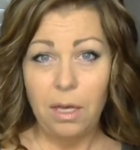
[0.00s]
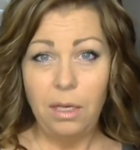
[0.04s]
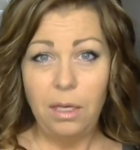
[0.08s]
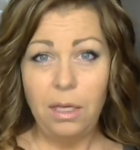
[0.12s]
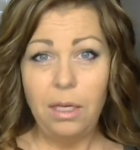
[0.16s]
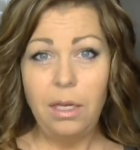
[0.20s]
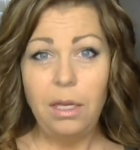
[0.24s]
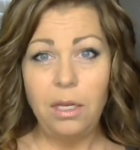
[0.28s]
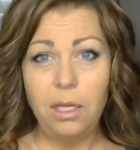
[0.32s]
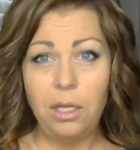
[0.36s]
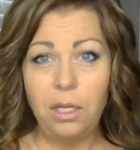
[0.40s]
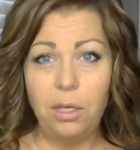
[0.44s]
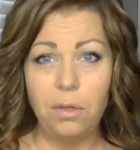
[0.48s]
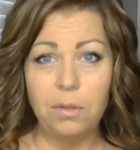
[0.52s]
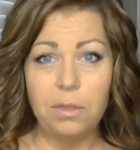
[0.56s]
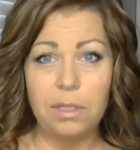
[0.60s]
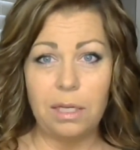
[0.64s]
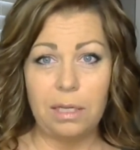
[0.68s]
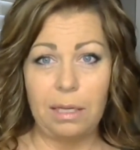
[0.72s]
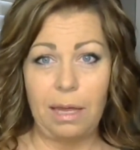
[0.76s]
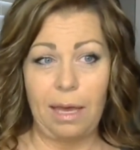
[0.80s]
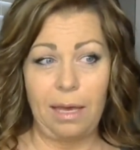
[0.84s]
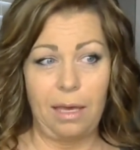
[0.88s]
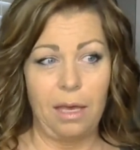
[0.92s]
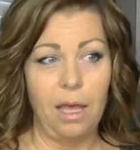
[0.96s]
You need to use
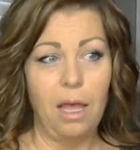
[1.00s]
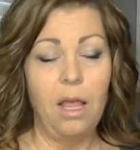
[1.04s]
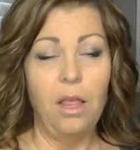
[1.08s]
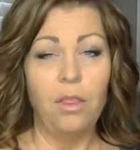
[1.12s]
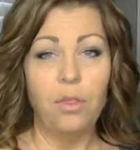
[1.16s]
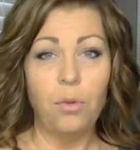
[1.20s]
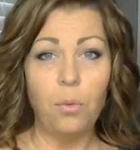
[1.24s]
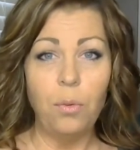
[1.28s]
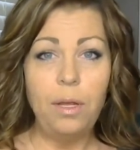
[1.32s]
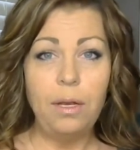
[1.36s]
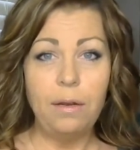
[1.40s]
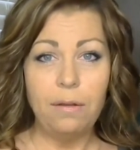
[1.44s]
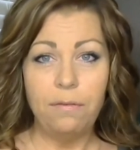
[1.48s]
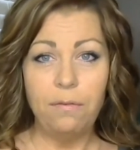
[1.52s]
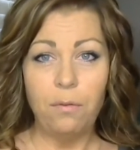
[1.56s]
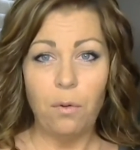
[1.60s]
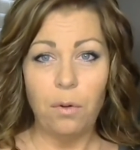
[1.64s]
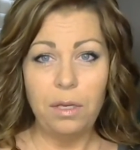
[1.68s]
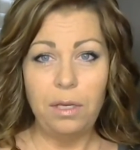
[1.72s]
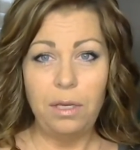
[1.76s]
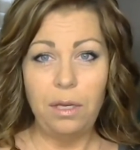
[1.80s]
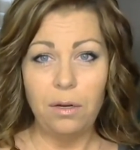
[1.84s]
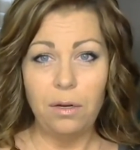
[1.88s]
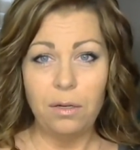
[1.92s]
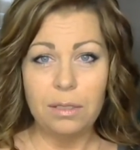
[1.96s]
it like 3 to
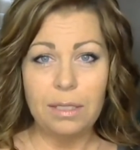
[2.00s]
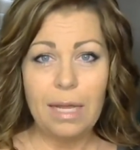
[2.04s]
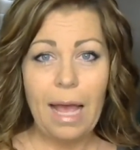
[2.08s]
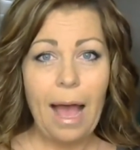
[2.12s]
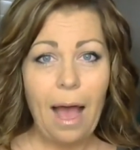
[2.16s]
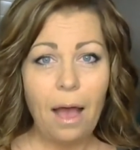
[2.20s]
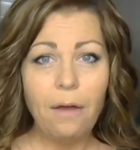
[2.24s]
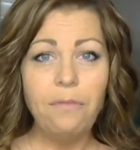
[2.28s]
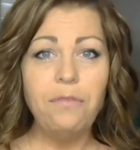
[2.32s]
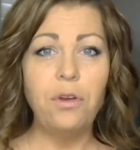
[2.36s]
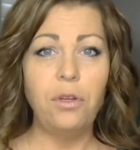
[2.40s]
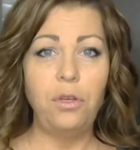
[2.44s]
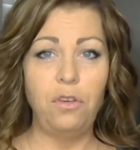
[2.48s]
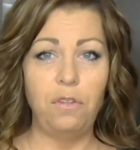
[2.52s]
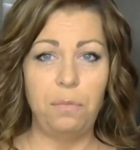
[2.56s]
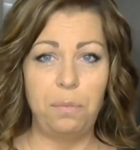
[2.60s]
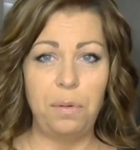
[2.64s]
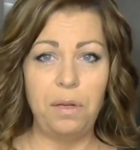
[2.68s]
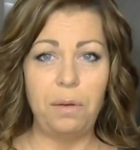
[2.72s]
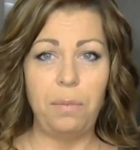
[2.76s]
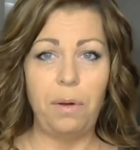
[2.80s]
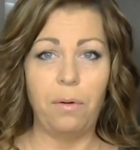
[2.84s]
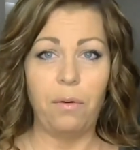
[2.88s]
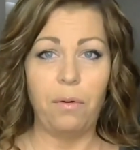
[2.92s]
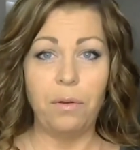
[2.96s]
4 years after you've
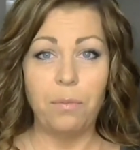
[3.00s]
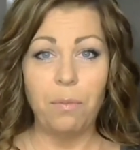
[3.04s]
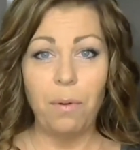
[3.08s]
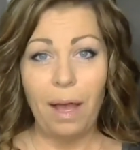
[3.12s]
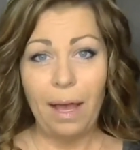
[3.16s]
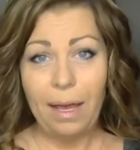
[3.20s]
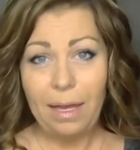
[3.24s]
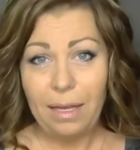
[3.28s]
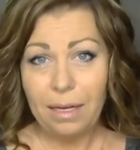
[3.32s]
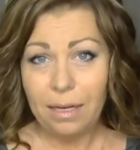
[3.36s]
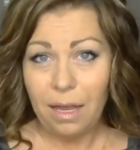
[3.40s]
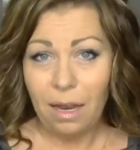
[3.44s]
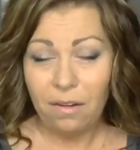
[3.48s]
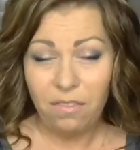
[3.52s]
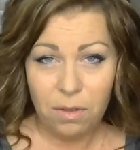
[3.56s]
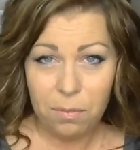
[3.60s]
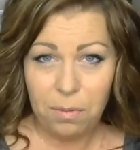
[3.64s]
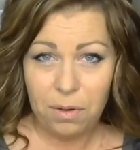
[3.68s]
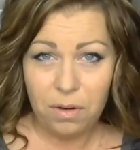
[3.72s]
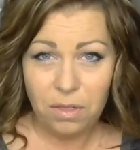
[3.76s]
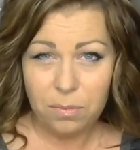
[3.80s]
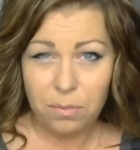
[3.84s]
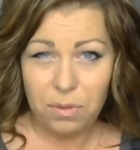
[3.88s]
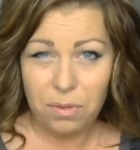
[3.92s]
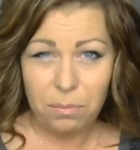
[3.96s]
been married, right?
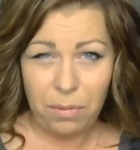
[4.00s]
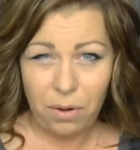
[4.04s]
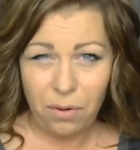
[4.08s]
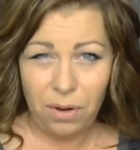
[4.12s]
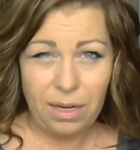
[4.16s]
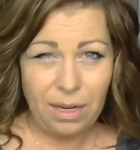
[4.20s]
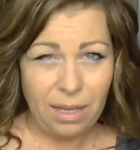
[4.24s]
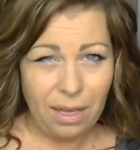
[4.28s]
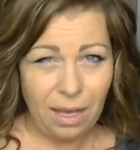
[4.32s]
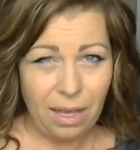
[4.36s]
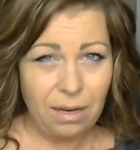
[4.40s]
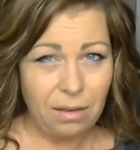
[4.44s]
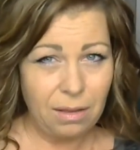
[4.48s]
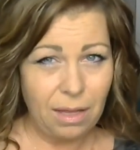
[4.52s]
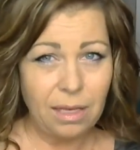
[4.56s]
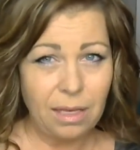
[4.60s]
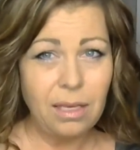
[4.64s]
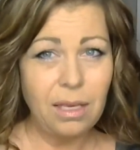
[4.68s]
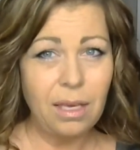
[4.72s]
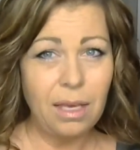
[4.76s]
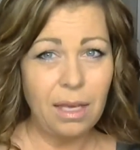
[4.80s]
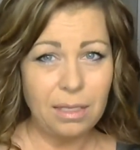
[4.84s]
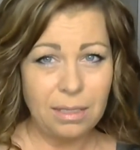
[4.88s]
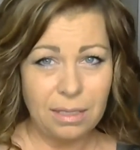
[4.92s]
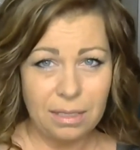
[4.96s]
Everybody's been married kind of like,
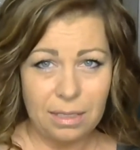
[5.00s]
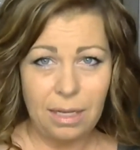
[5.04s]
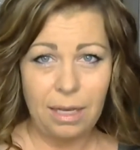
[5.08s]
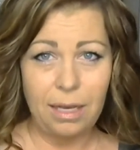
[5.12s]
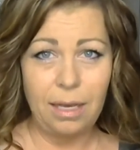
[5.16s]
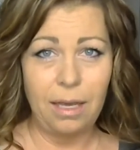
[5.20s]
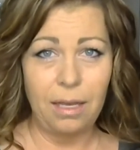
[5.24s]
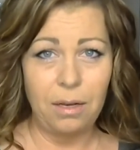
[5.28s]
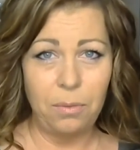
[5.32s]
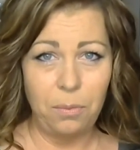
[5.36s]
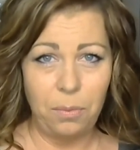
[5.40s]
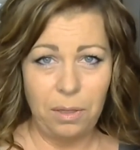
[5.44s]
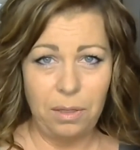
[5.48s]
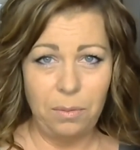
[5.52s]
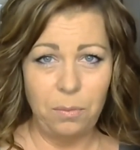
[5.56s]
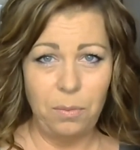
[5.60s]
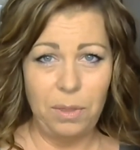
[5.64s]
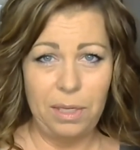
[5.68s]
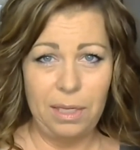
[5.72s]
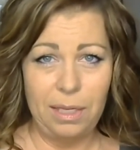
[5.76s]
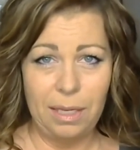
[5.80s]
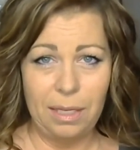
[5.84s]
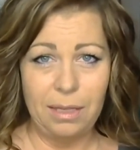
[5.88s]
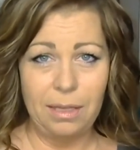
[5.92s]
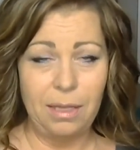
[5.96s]
yes, Diane, we
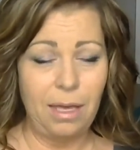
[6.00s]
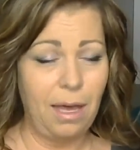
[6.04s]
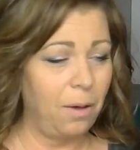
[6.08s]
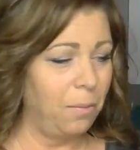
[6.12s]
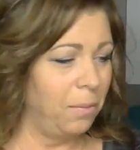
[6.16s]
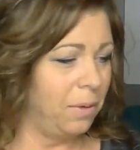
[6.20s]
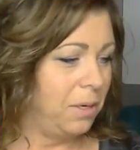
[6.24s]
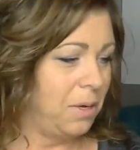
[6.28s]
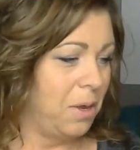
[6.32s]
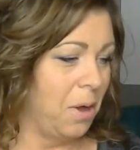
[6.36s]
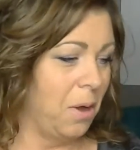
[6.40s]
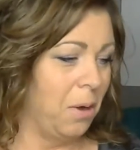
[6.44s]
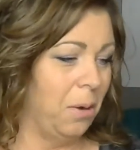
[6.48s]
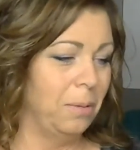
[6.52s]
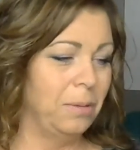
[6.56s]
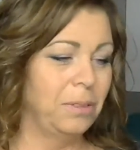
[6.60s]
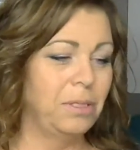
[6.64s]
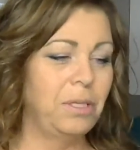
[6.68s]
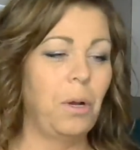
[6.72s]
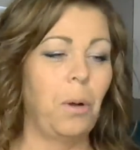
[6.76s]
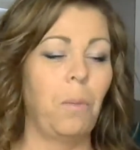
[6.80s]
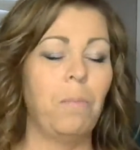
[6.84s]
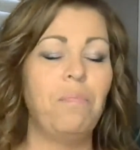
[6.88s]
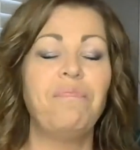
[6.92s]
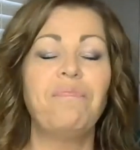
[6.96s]
get that, we know.
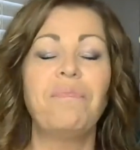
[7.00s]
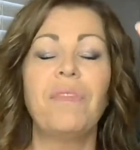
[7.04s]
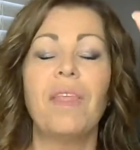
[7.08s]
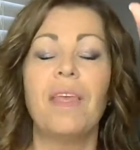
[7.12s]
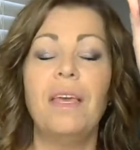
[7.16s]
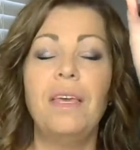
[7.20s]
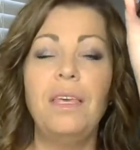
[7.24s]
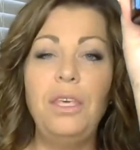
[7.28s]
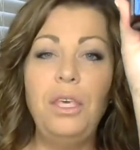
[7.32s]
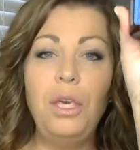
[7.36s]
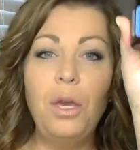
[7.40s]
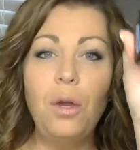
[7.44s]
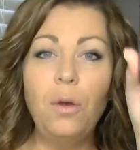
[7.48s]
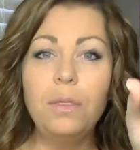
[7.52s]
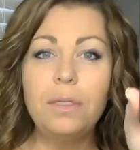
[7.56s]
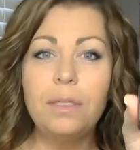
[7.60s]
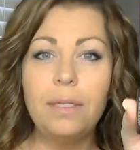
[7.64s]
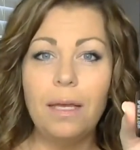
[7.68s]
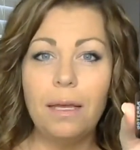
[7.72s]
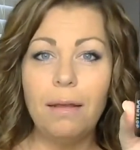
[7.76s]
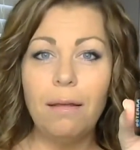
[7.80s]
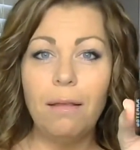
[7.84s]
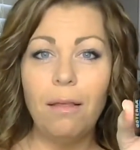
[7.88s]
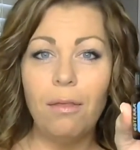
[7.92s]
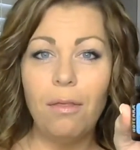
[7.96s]
So use
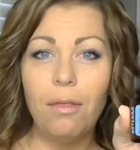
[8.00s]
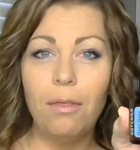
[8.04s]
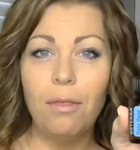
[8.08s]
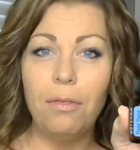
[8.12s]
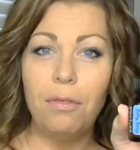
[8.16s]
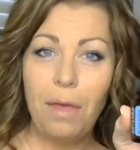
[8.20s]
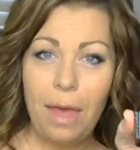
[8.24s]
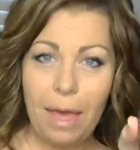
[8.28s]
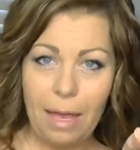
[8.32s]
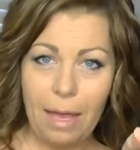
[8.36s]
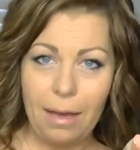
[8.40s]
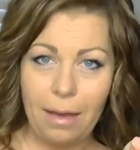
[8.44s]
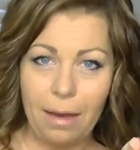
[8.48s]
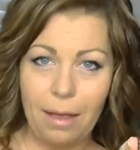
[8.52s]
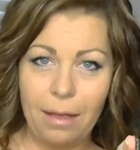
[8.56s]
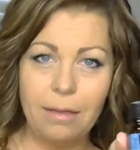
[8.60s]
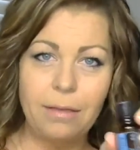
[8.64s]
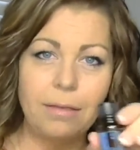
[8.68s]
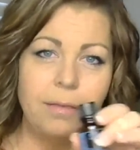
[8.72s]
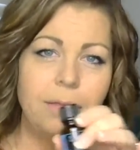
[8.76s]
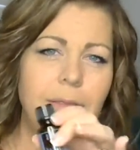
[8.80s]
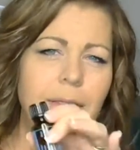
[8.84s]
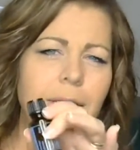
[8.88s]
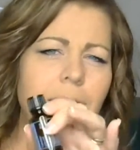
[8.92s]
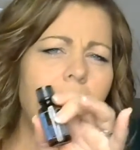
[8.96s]
it then,
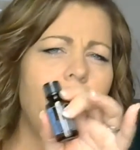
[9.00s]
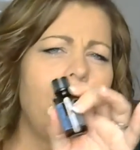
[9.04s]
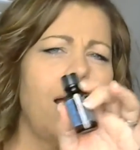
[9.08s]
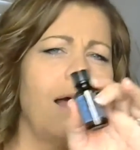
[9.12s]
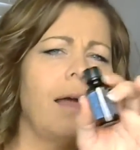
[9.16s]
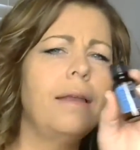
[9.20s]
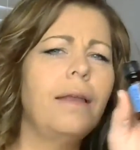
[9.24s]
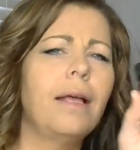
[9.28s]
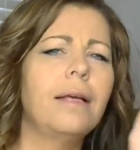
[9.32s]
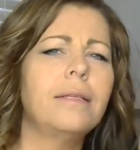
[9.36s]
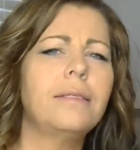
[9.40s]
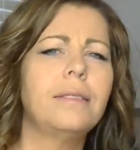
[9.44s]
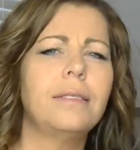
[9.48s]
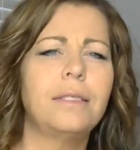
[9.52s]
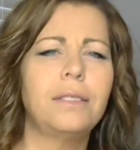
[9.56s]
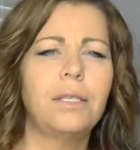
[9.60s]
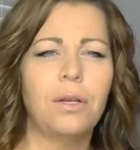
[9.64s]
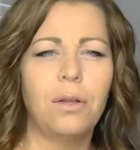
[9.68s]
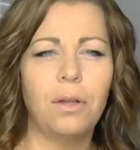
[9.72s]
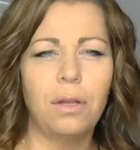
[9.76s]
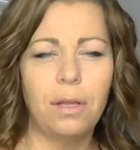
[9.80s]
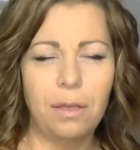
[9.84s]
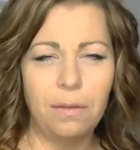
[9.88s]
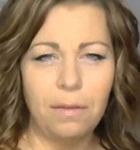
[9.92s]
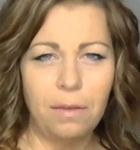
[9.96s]
not
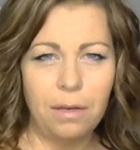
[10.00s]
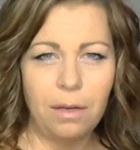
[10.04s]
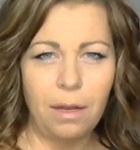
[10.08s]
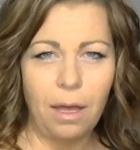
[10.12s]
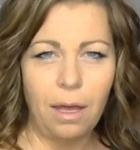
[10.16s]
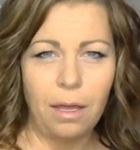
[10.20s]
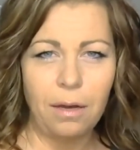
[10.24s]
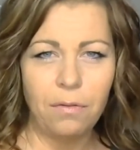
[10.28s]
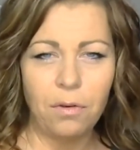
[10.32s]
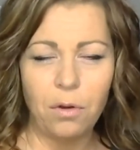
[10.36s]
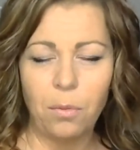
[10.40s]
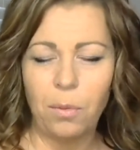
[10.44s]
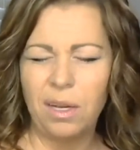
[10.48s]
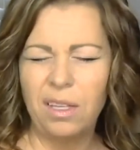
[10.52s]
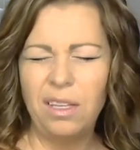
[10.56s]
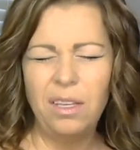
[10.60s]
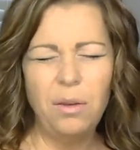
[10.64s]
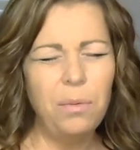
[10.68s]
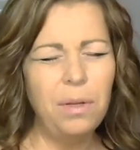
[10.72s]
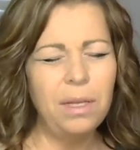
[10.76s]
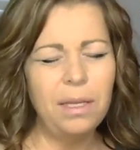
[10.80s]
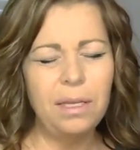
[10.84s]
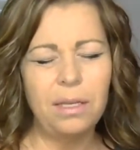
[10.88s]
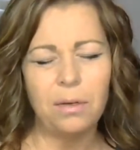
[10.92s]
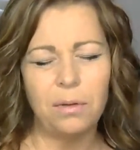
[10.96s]
necessarily the night of your life.
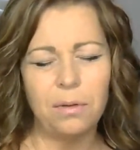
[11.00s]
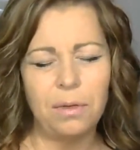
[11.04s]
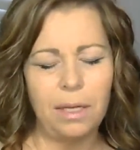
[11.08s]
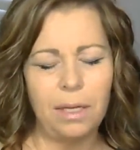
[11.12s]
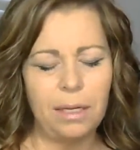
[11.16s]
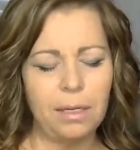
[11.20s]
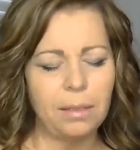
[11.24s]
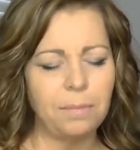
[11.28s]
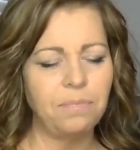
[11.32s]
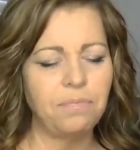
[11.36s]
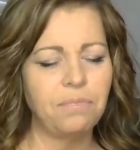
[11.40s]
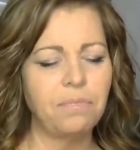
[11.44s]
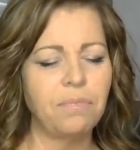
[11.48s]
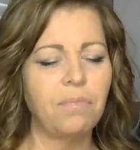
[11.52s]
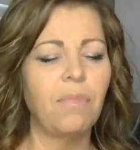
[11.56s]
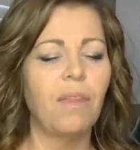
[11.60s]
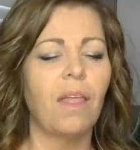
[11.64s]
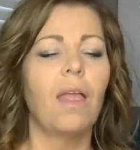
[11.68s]
You really don't need it.